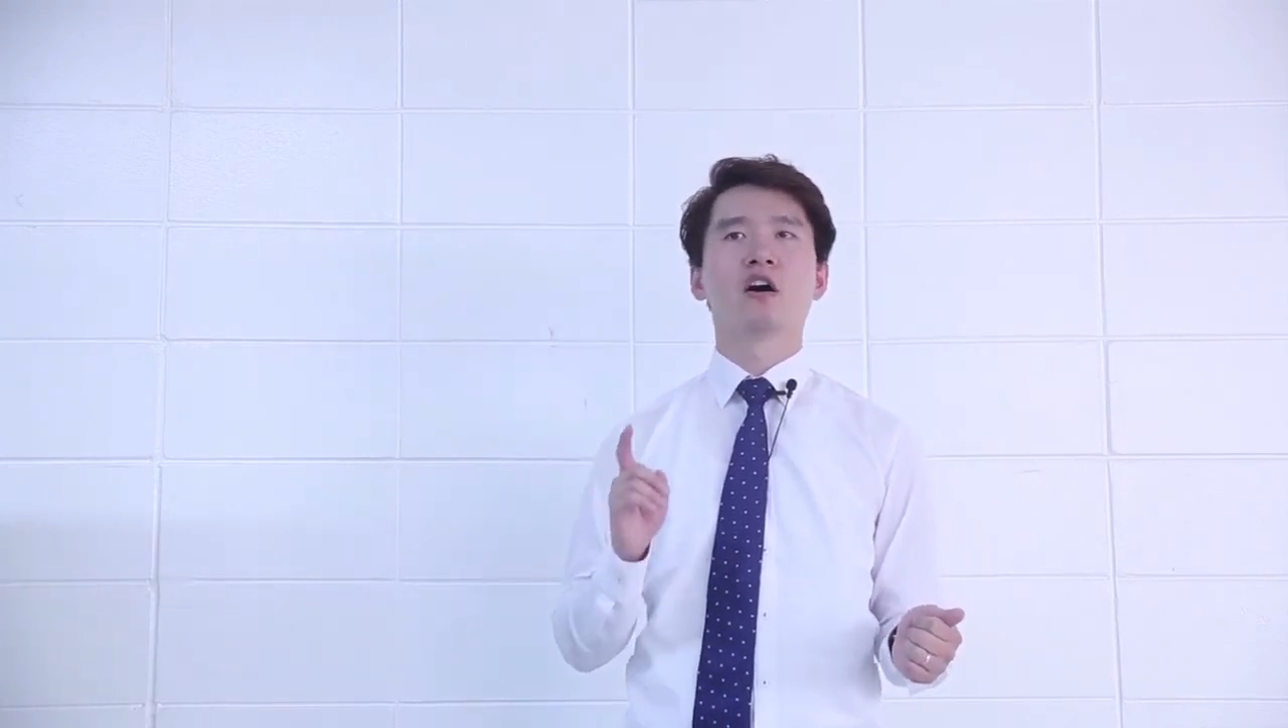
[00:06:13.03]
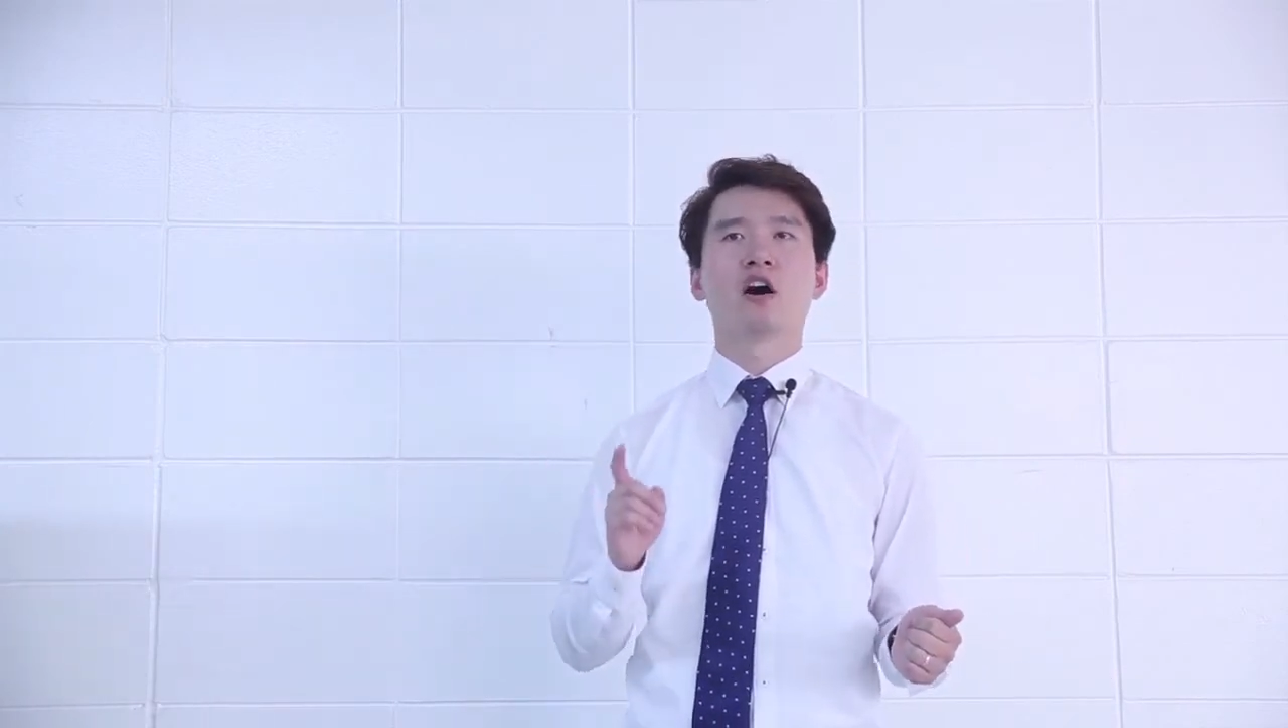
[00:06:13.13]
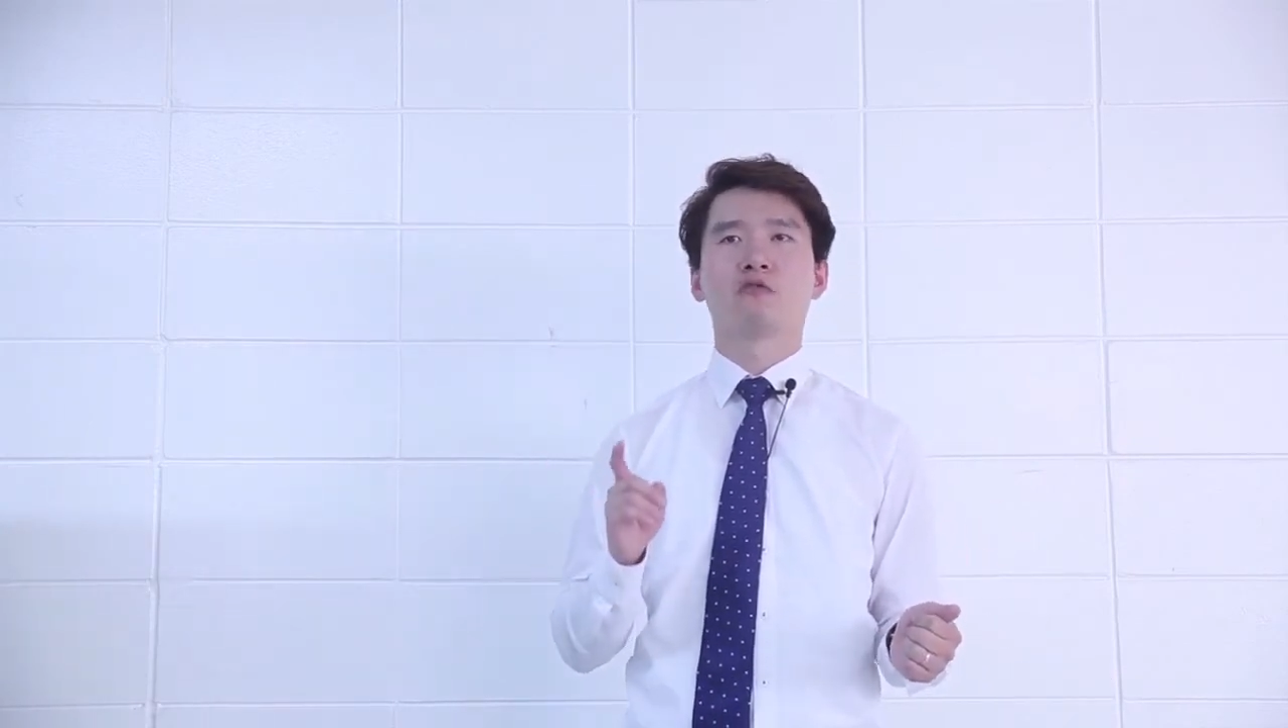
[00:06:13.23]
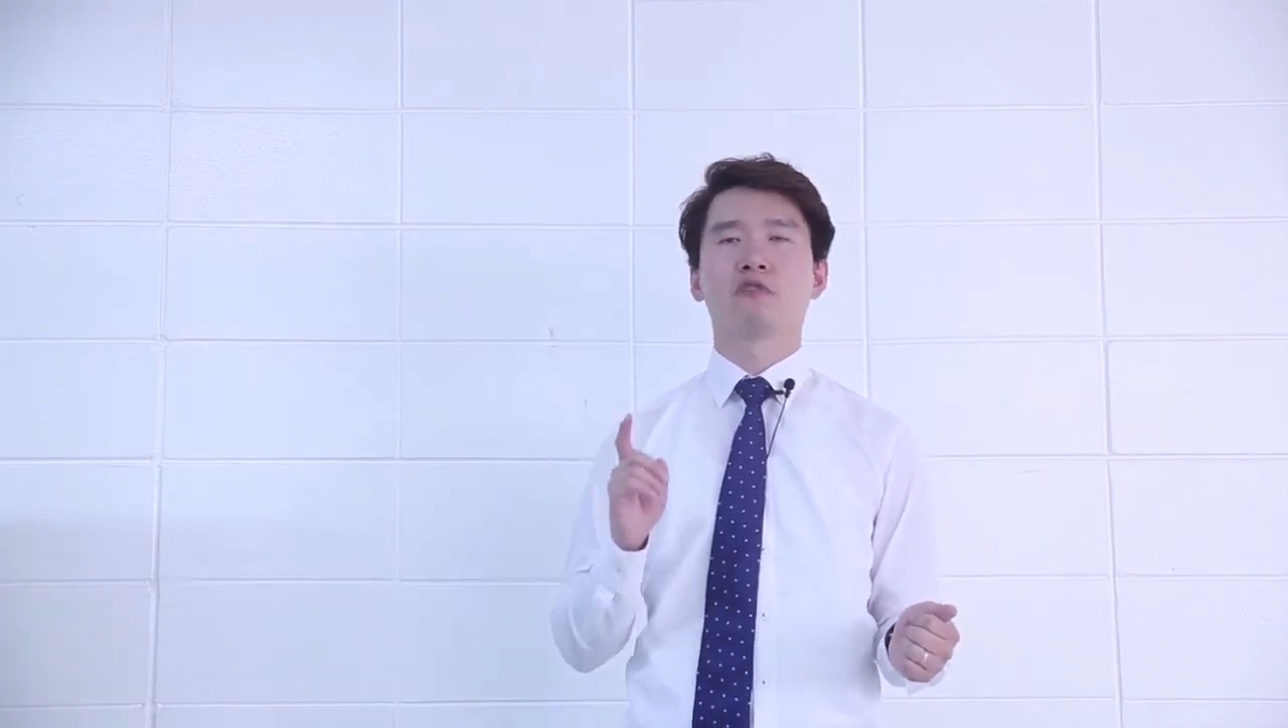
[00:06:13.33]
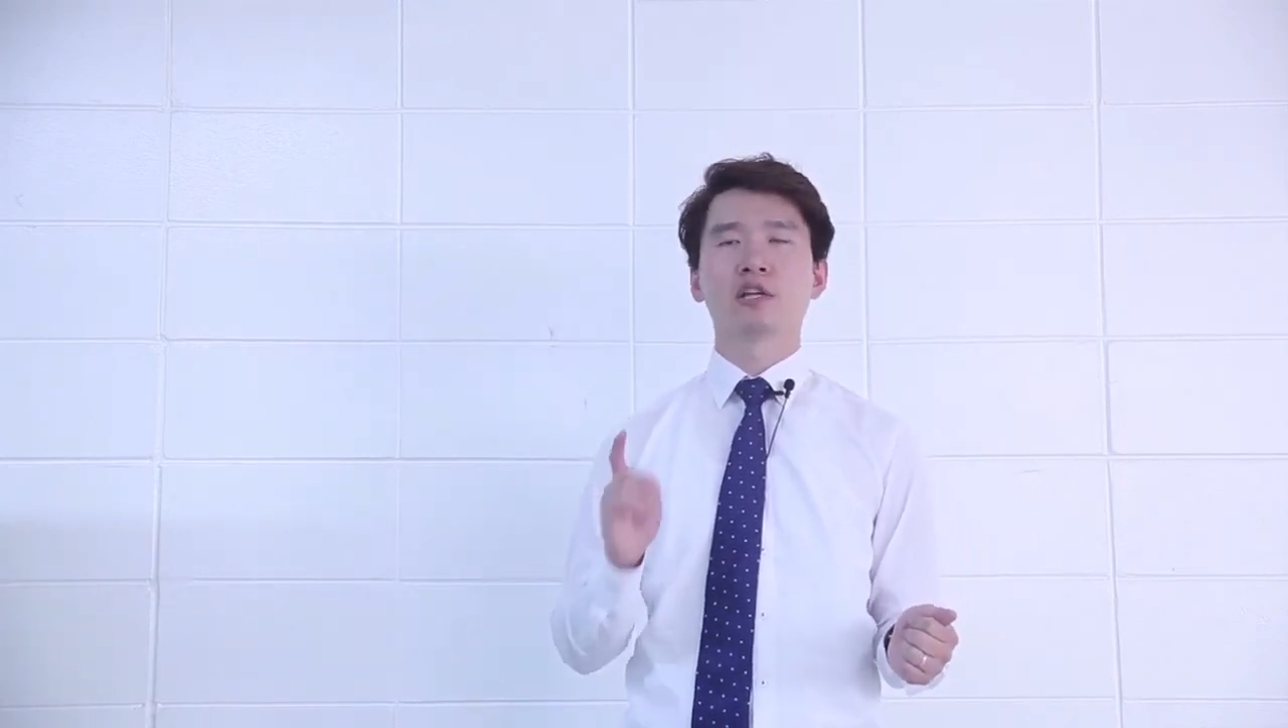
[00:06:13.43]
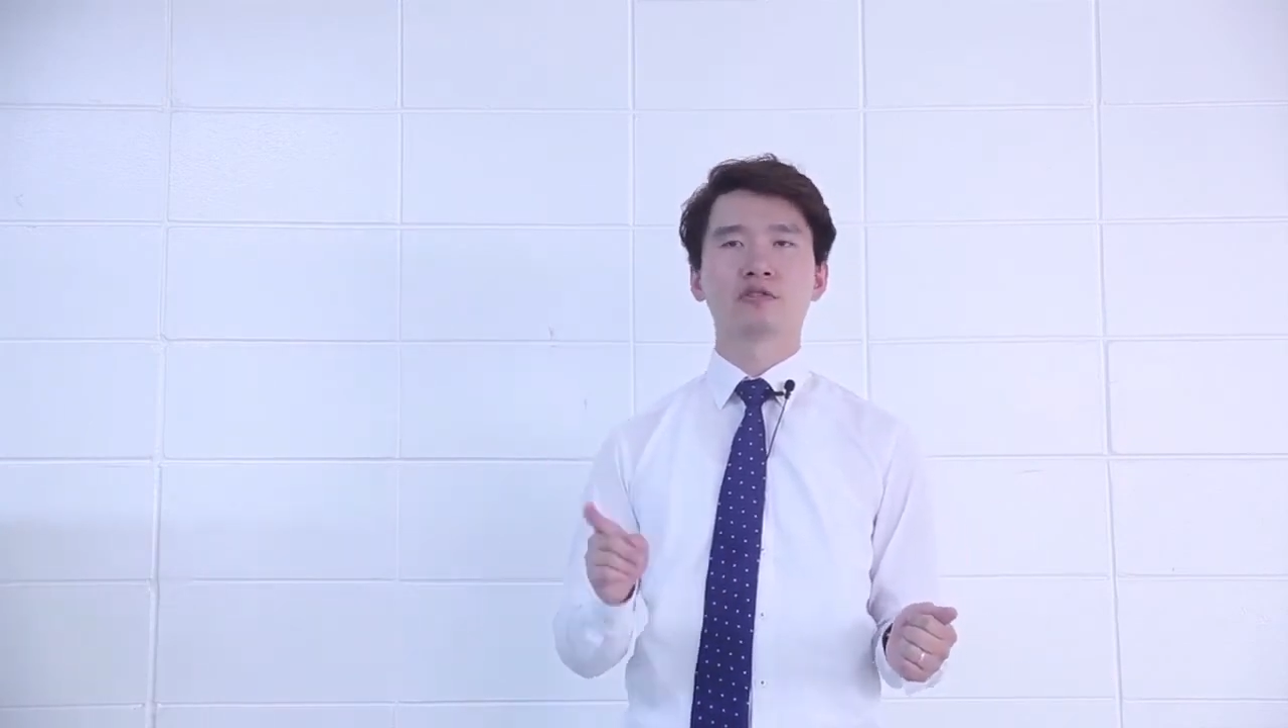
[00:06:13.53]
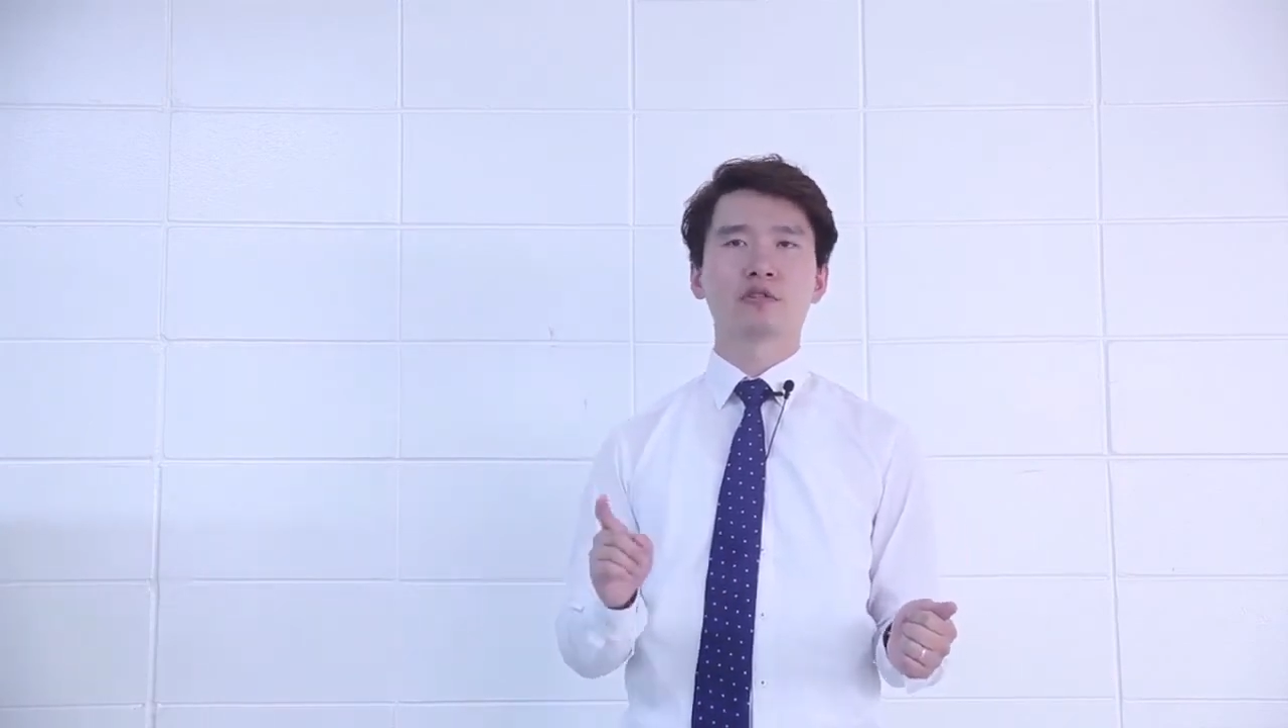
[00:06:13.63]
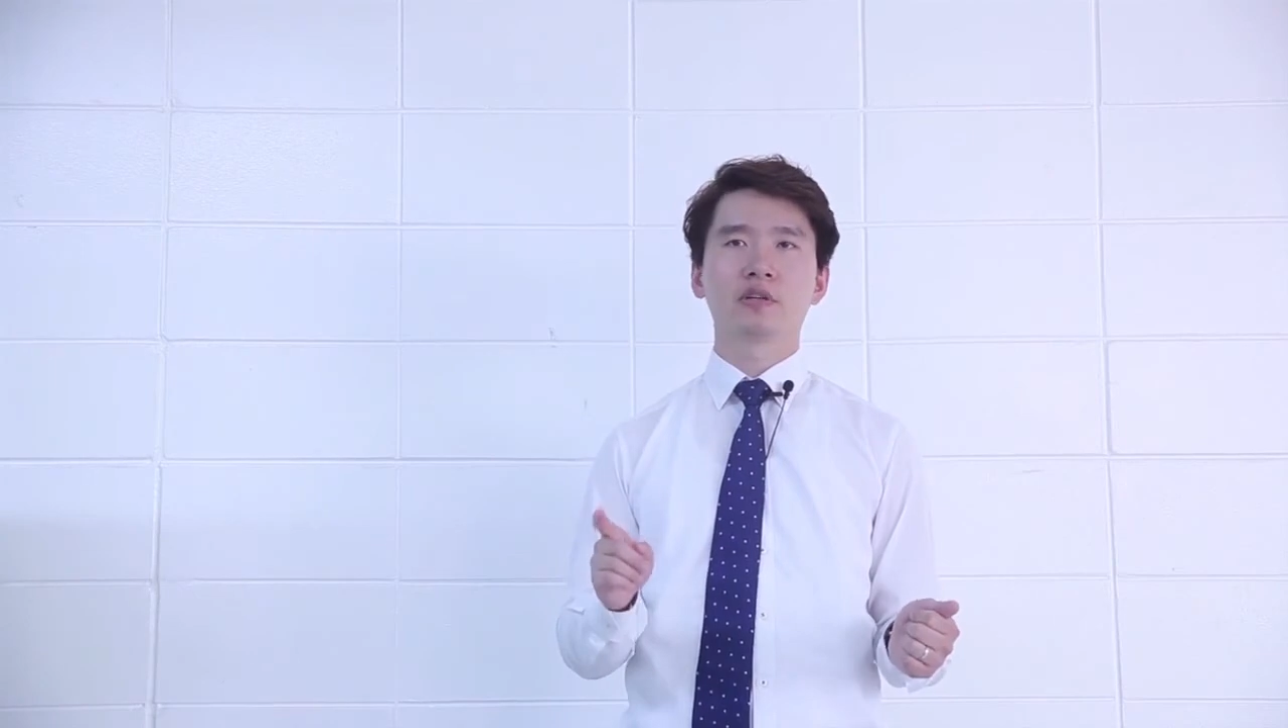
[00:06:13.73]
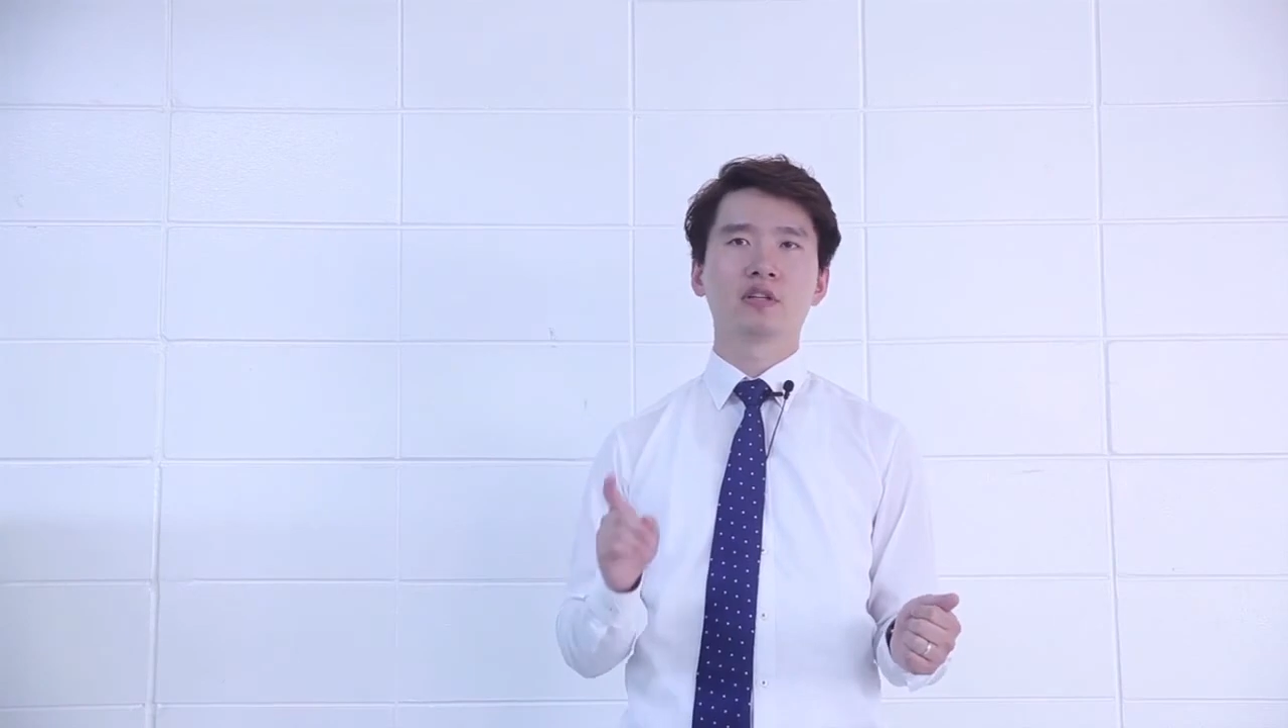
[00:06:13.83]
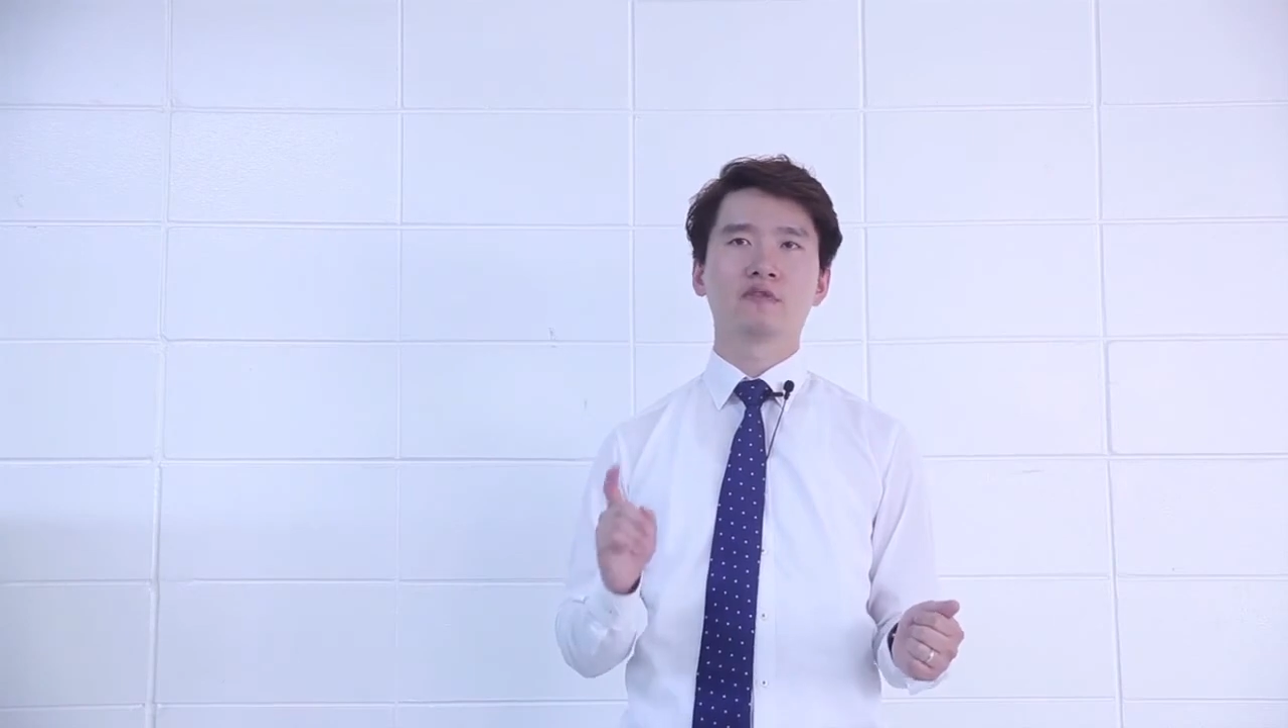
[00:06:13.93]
of registering